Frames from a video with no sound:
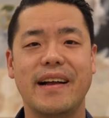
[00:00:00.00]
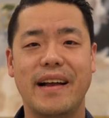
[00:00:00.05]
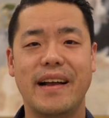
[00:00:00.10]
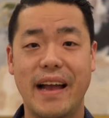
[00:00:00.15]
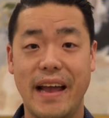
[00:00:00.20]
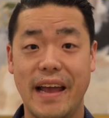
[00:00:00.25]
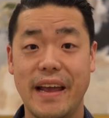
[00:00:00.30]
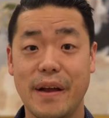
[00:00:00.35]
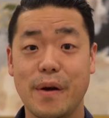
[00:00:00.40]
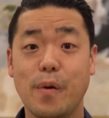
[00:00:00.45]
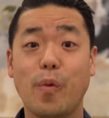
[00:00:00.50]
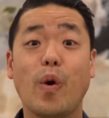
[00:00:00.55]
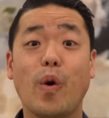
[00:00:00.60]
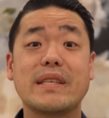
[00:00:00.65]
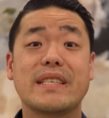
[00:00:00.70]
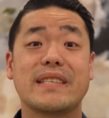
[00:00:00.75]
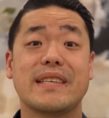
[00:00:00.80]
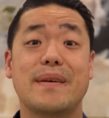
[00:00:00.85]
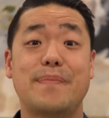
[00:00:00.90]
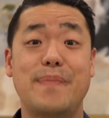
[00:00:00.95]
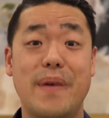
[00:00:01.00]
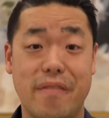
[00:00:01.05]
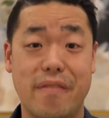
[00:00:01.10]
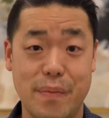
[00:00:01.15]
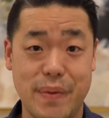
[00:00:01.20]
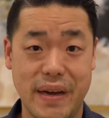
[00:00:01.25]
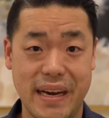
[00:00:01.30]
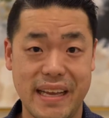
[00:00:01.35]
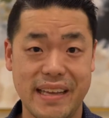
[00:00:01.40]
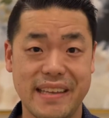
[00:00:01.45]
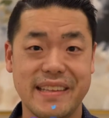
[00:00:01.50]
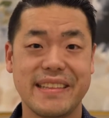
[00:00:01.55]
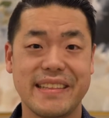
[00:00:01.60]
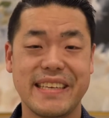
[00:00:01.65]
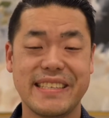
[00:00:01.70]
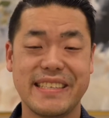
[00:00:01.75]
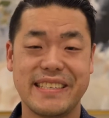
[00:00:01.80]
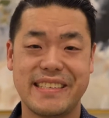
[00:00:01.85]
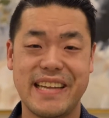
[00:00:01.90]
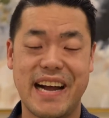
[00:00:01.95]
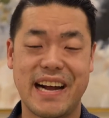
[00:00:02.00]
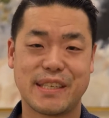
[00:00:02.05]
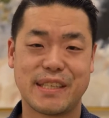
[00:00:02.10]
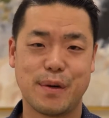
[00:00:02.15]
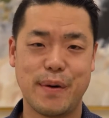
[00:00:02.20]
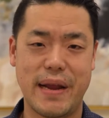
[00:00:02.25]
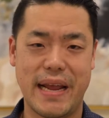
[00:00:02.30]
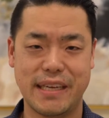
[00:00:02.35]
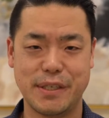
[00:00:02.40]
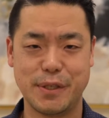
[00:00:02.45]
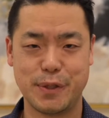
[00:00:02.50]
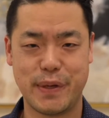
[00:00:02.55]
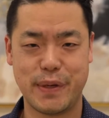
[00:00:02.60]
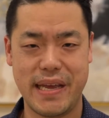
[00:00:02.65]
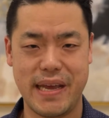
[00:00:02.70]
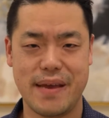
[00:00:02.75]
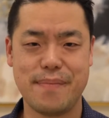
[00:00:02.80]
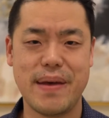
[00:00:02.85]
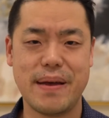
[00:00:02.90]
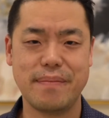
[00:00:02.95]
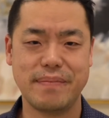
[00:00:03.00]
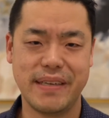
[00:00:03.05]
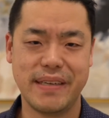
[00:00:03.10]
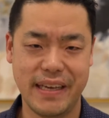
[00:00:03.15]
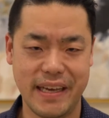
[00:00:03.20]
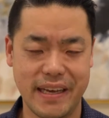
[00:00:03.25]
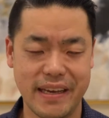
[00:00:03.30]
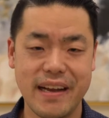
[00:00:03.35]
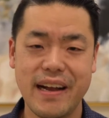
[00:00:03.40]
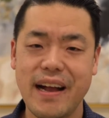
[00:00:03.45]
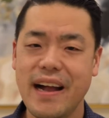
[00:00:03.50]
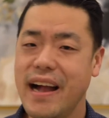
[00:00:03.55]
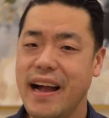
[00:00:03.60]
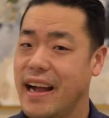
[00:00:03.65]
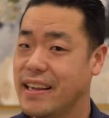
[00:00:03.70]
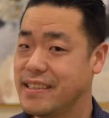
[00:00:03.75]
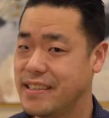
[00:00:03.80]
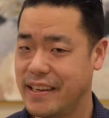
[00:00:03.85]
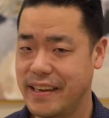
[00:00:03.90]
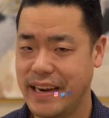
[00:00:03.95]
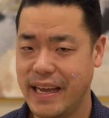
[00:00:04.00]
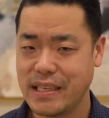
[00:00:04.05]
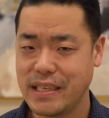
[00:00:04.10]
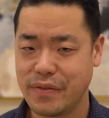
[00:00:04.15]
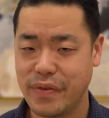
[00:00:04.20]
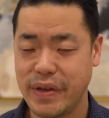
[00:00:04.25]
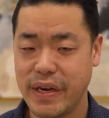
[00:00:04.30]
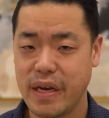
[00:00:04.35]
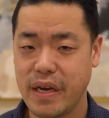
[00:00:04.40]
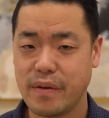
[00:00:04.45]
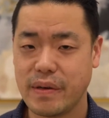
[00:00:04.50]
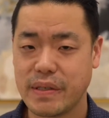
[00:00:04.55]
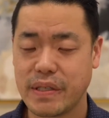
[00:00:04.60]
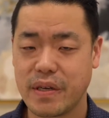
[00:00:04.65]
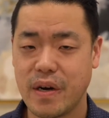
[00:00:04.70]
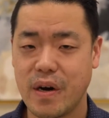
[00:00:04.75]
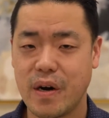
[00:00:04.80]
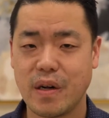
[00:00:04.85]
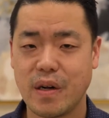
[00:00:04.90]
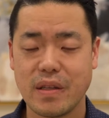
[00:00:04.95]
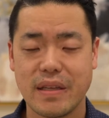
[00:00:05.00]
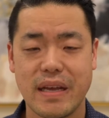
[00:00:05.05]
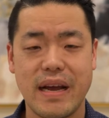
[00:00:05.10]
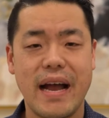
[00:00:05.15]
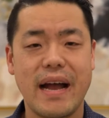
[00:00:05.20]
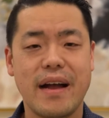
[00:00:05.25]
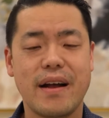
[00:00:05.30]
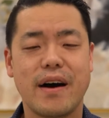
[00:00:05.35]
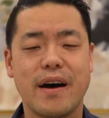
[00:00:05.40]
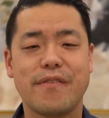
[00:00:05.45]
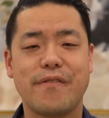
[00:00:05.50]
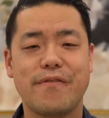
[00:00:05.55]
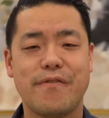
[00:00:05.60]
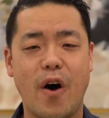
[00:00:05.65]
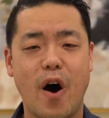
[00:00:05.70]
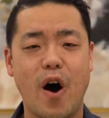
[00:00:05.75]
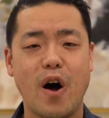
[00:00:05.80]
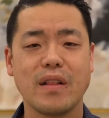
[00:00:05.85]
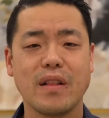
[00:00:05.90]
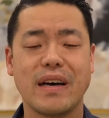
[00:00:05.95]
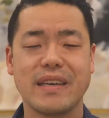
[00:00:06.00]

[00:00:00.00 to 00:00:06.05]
Hey, what's up everybody? This is Dr. Andrew Kim, MD, and today's video is called Fall